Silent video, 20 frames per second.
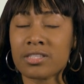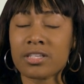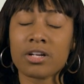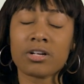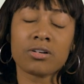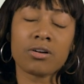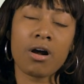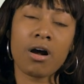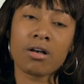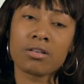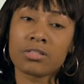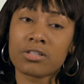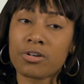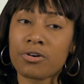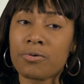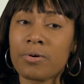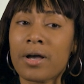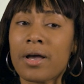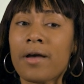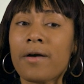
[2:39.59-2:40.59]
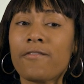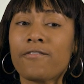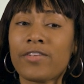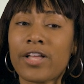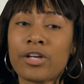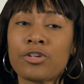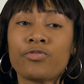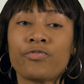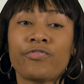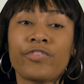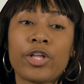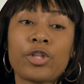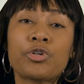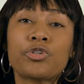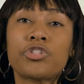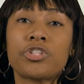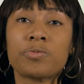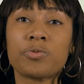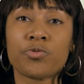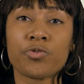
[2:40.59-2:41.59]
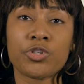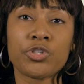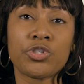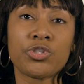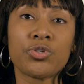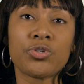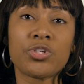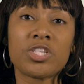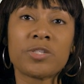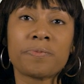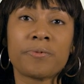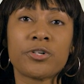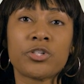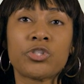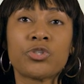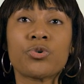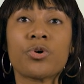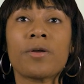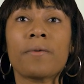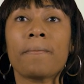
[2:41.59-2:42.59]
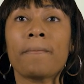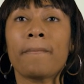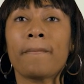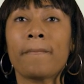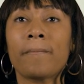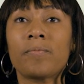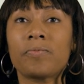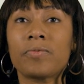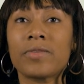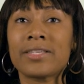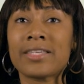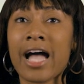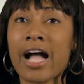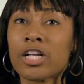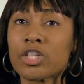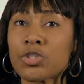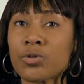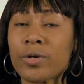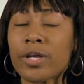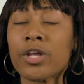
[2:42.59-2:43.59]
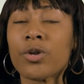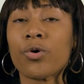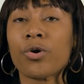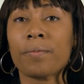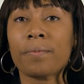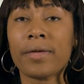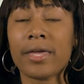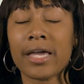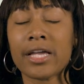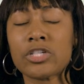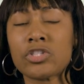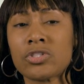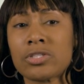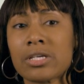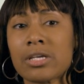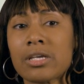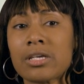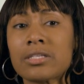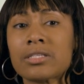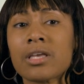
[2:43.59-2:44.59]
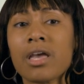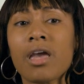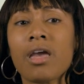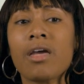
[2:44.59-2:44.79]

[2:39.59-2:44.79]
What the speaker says: There are also fellowships for students pursuing doctorate or Ph.D s.